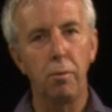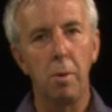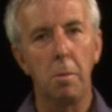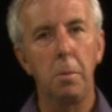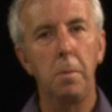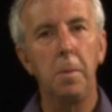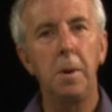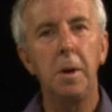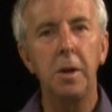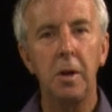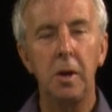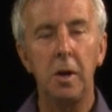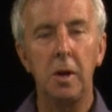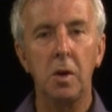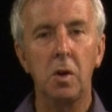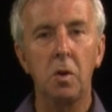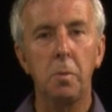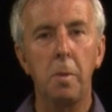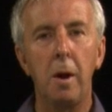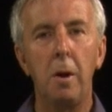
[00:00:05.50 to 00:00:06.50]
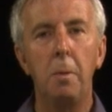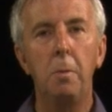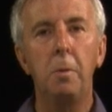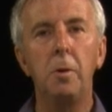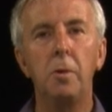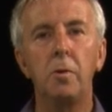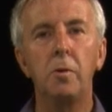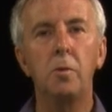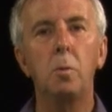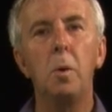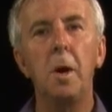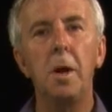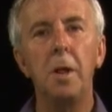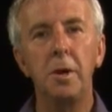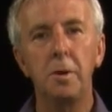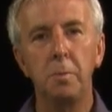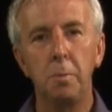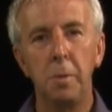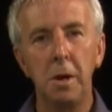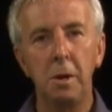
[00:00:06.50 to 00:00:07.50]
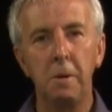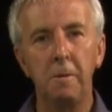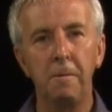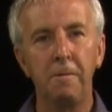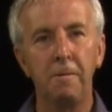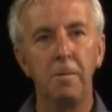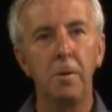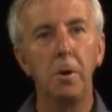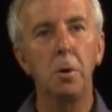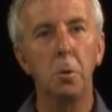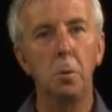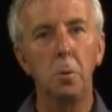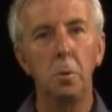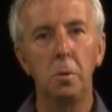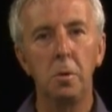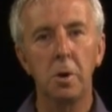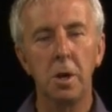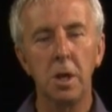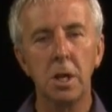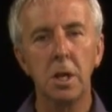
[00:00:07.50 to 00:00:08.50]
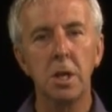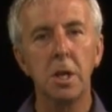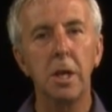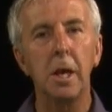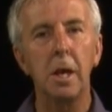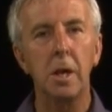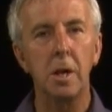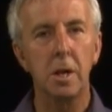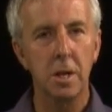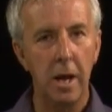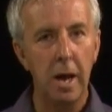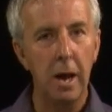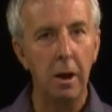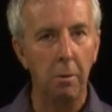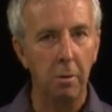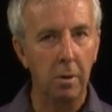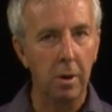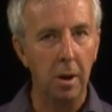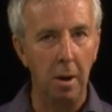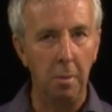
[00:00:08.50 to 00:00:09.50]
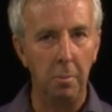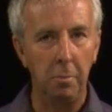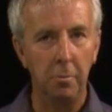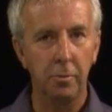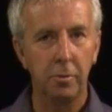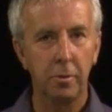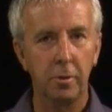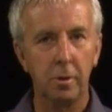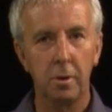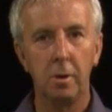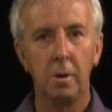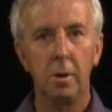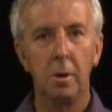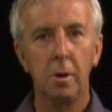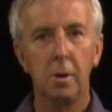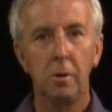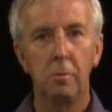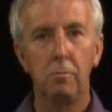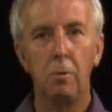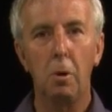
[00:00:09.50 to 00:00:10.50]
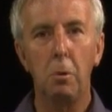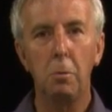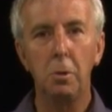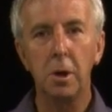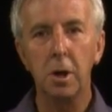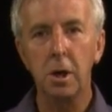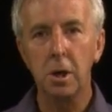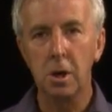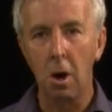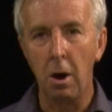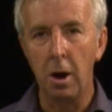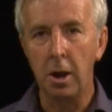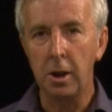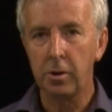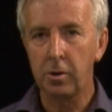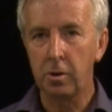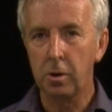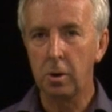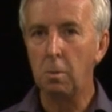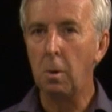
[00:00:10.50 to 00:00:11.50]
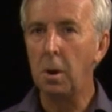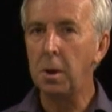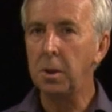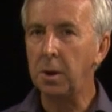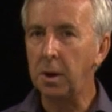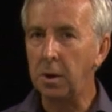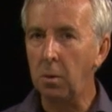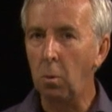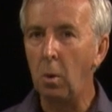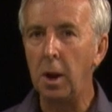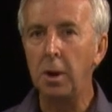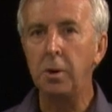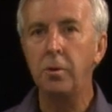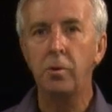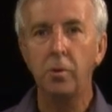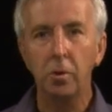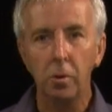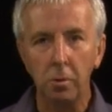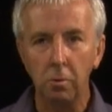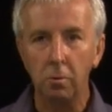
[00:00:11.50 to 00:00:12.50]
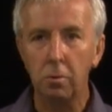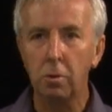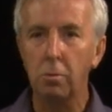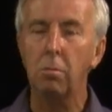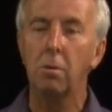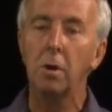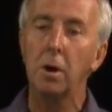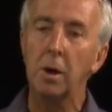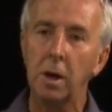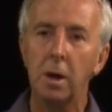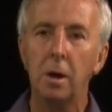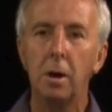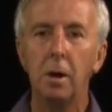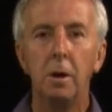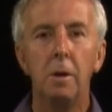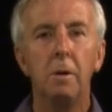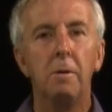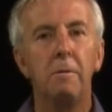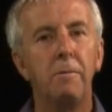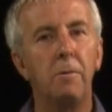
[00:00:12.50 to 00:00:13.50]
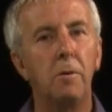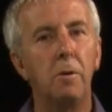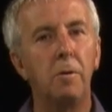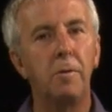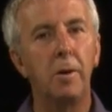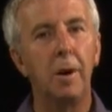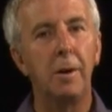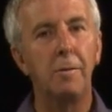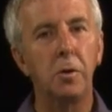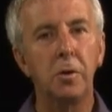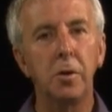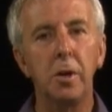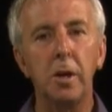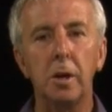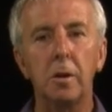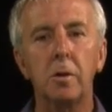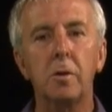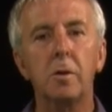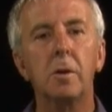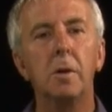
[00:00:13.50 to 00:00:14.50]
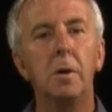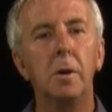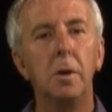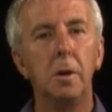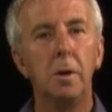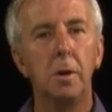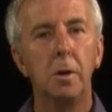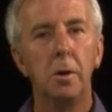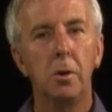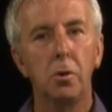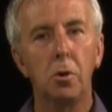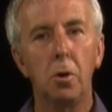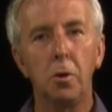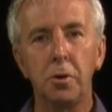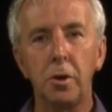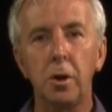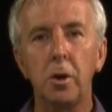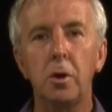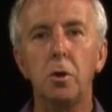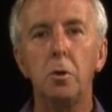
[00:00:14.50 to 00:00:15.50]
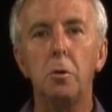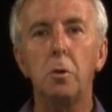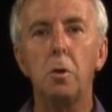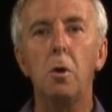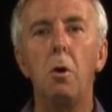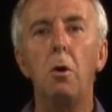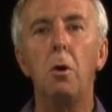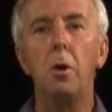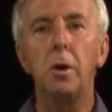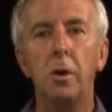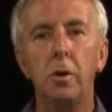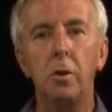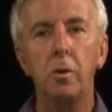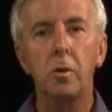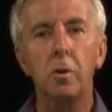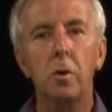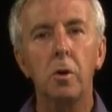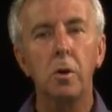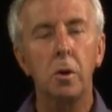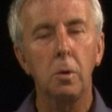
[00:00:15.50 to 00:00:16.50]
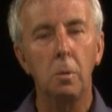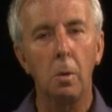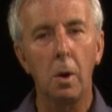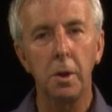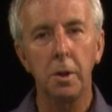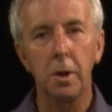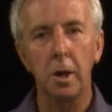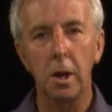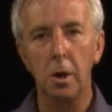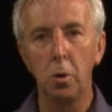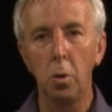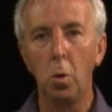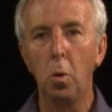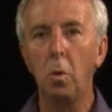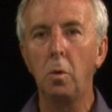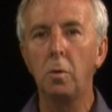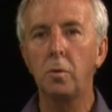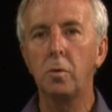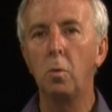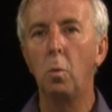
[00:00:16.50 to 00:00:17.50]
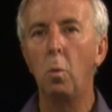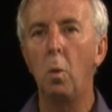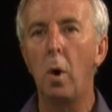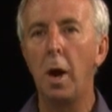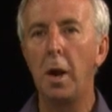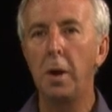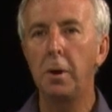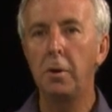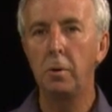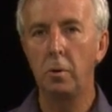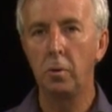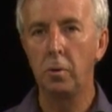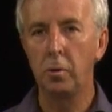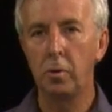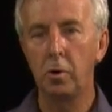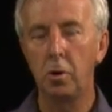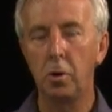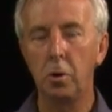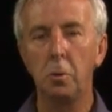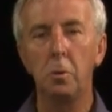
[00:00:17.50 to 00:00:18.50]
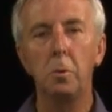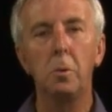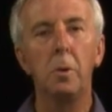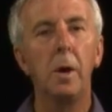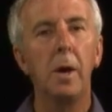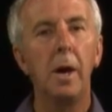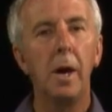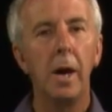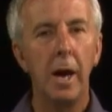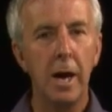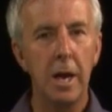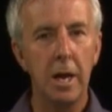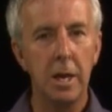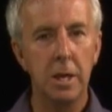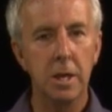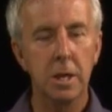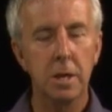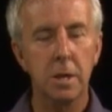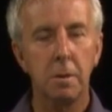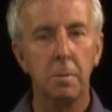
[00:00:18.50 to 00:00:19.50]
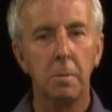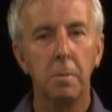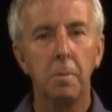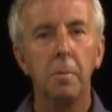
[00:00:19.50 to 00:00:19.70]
probability experiments where there's been a few distinct outcomes. Rolling a dice, you either get a 1, 2, 3, 4, 5 or 6. Tossing two coins, you either get naught, 1 or 2 heads.